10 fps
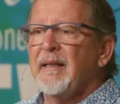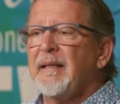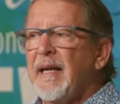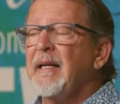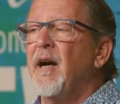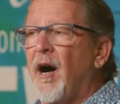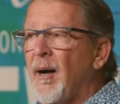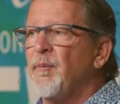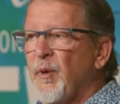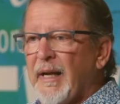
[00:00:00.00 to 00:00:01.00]
King
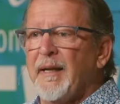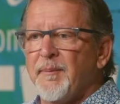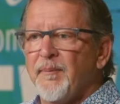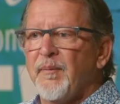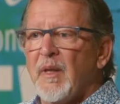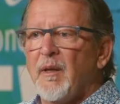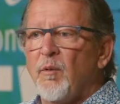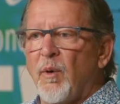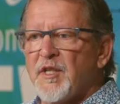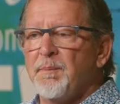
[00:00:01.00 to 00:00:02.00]
Omri
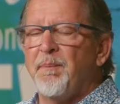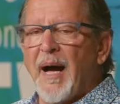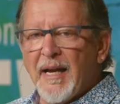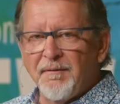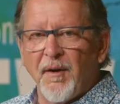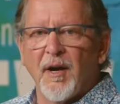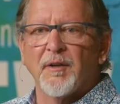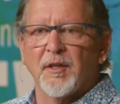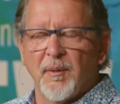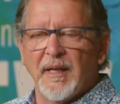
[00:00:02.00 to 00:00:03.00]
was by far
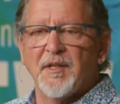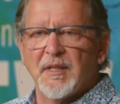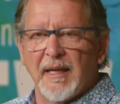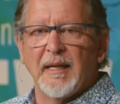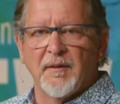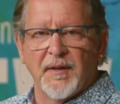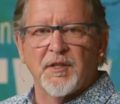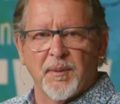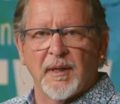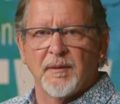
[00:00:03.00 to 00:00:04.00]
the greatest king of
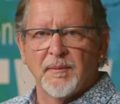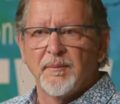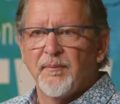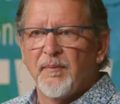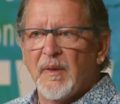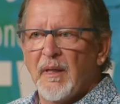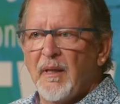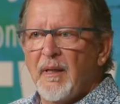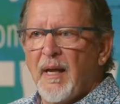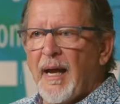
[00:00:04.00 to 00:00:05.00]
Israel.
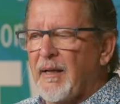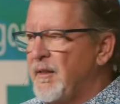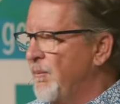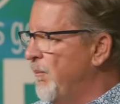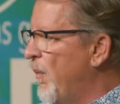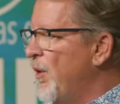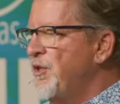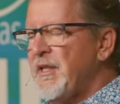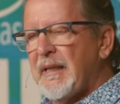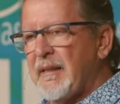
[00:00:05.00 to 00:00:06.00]
Had the most
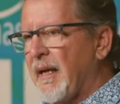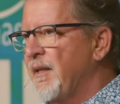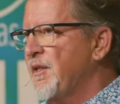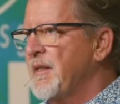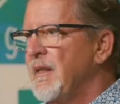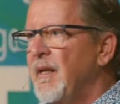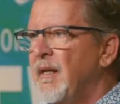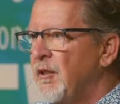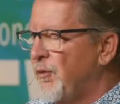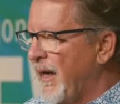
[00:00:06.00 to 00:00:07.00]
success,
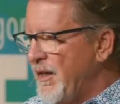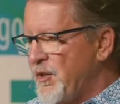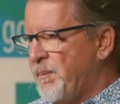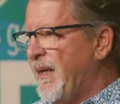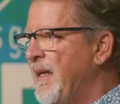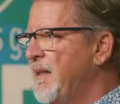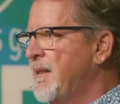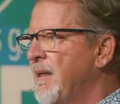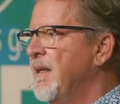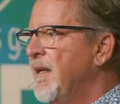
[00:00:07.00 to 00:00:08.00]
greatest
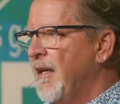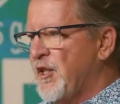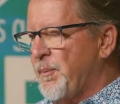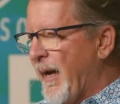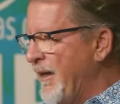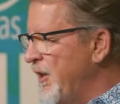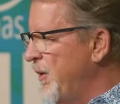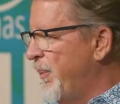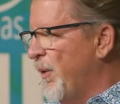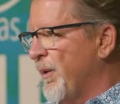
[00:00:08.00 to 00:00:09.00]
peace, expanded the
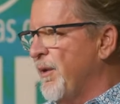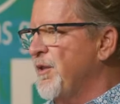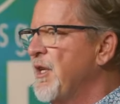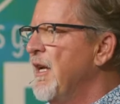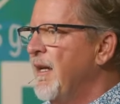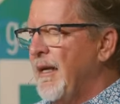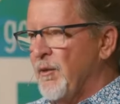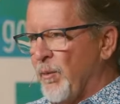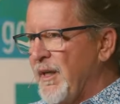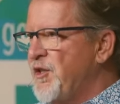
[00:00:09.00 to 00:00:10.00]
borders,
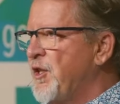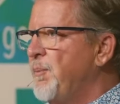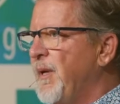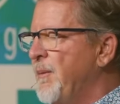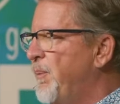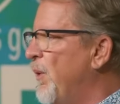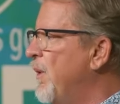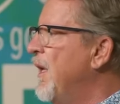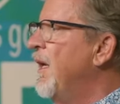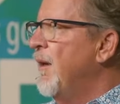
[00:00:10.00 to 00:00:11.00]
enriched the
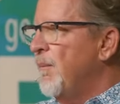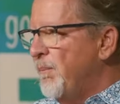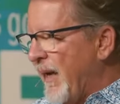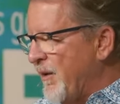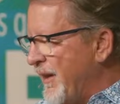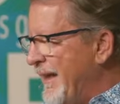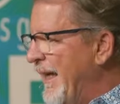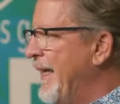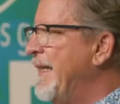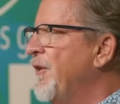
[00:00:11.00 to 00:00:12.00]
people better than
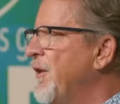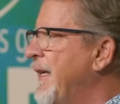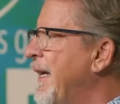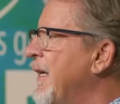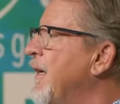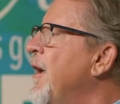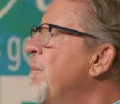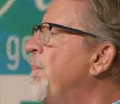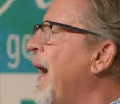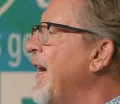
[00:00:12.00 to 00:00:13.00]
any other king
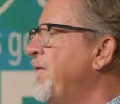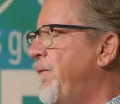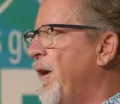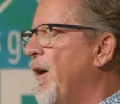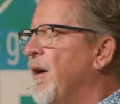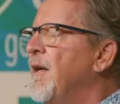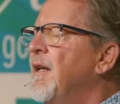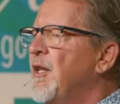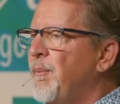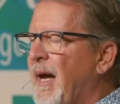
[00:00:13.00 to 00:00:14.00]
by far.
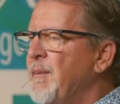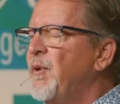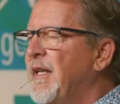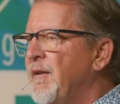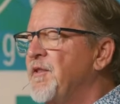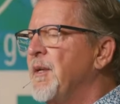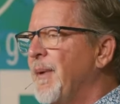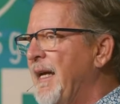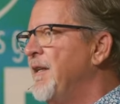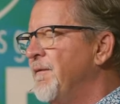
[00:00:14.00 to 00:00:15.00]
The Bible gives him
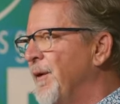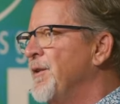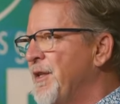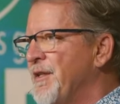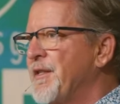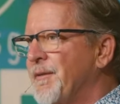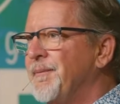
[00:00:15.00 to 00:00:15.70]
8 verses.